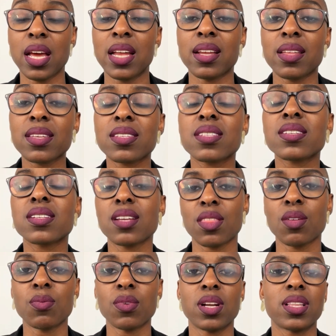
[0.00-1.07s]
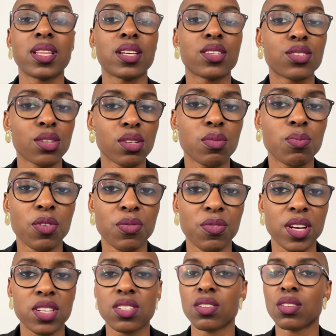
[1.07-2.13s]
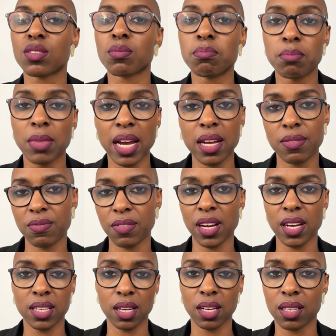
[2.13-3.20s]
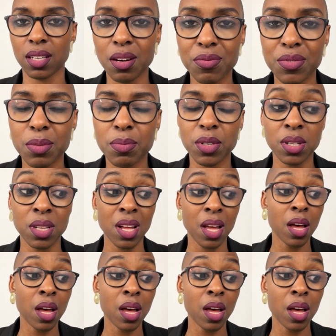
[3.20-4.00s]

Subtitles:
Now, this is another one that certain professionals might find uncomfortable.